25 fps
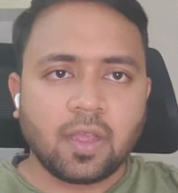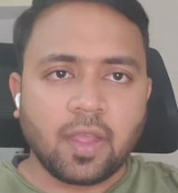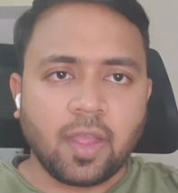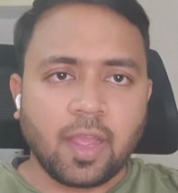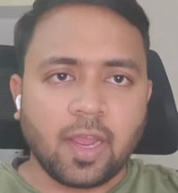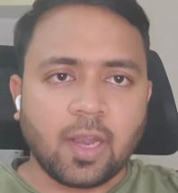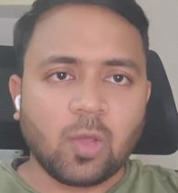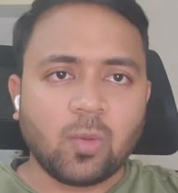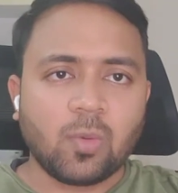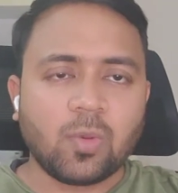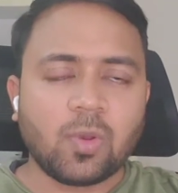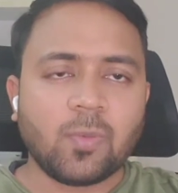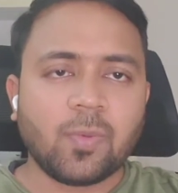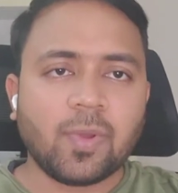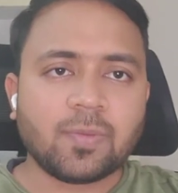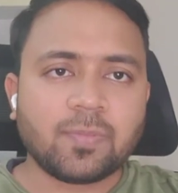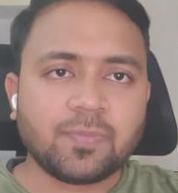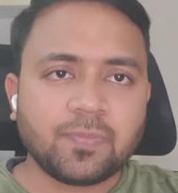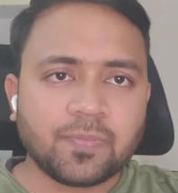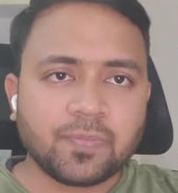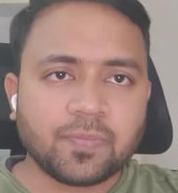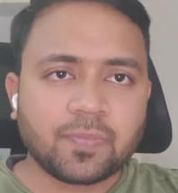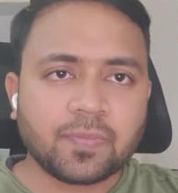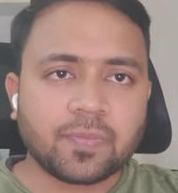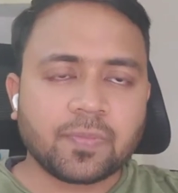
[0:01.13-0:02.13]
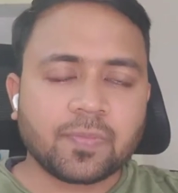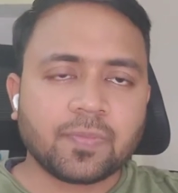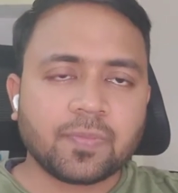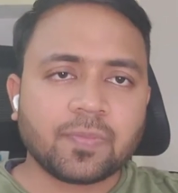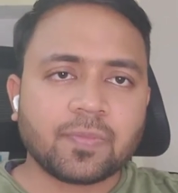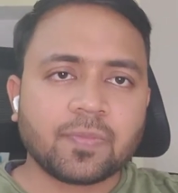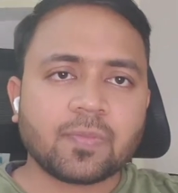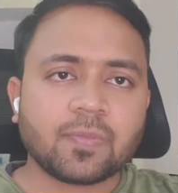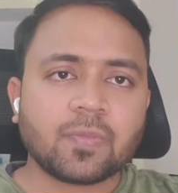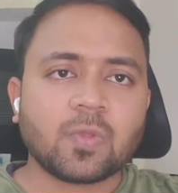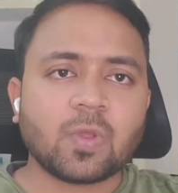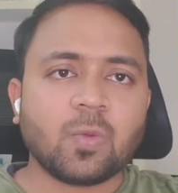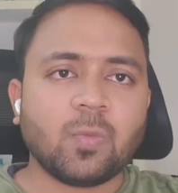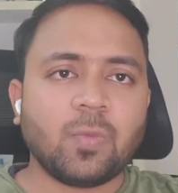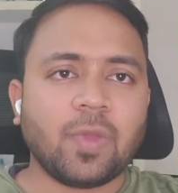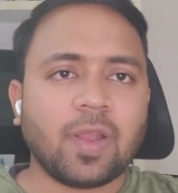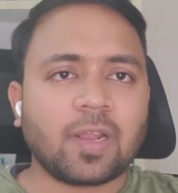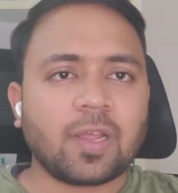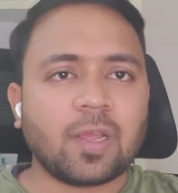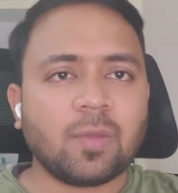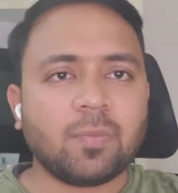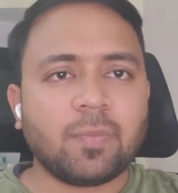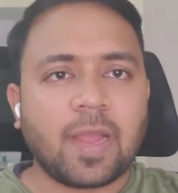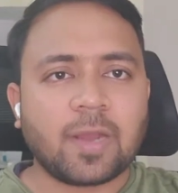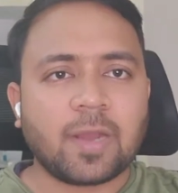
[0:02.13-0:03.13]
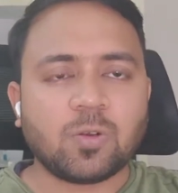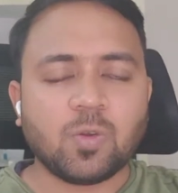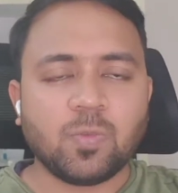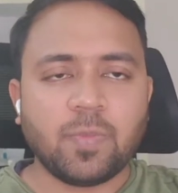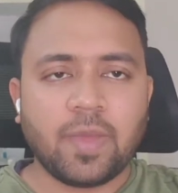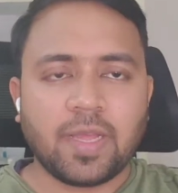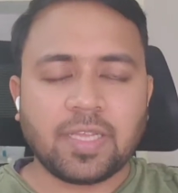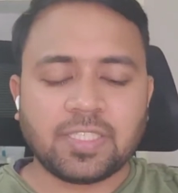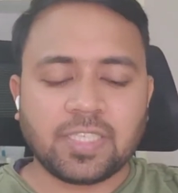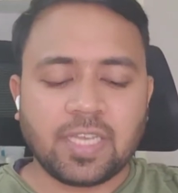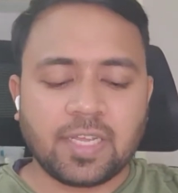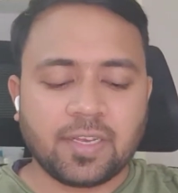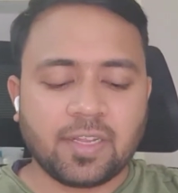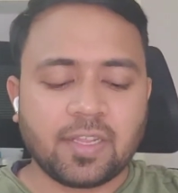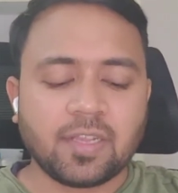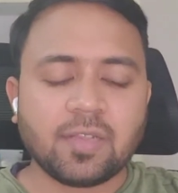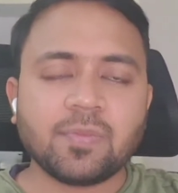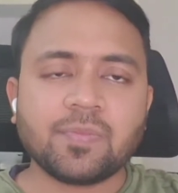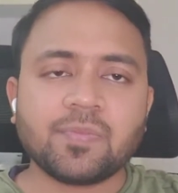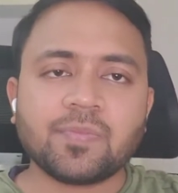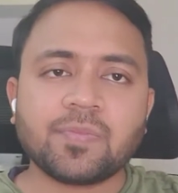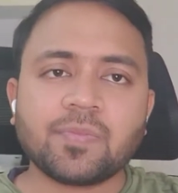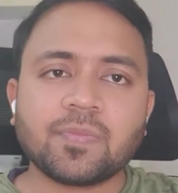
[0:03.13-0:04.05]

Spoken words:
Hello everyone, welcome back to my channel.